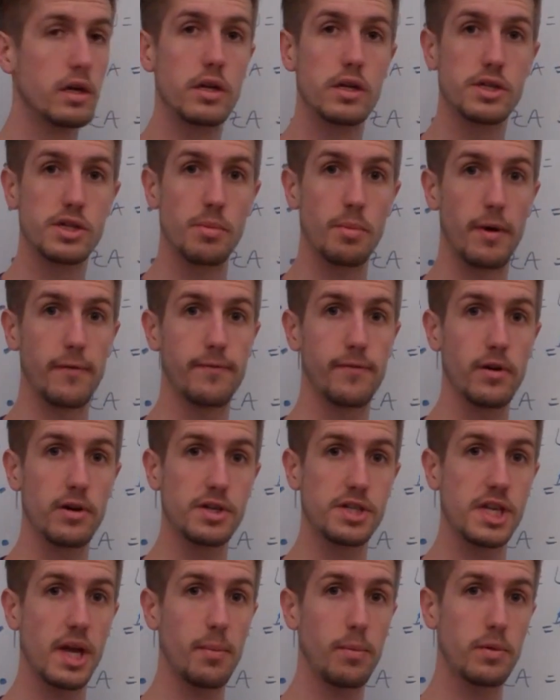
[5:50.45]
So my
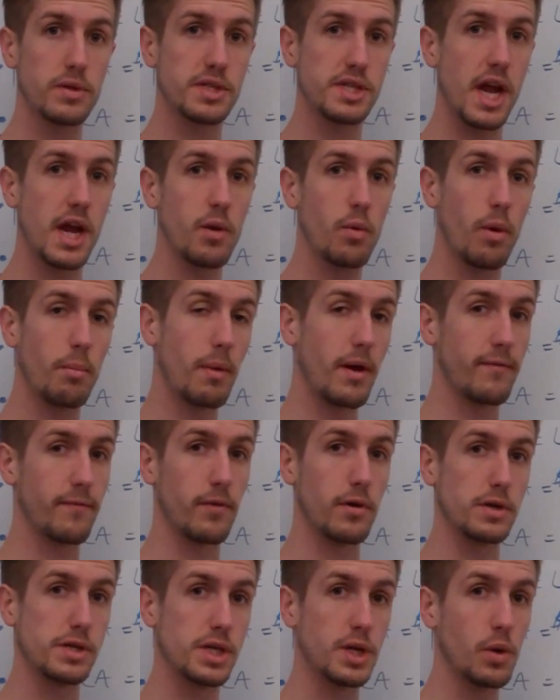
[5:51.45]
first step was saying what my
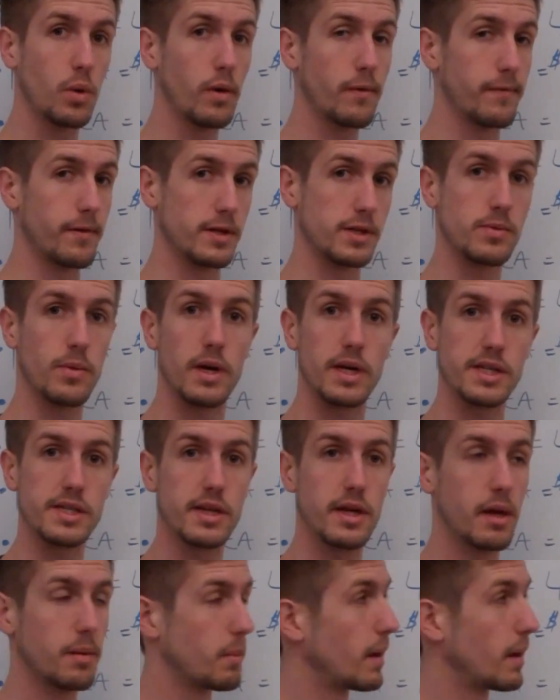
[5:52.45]
first equivalence was.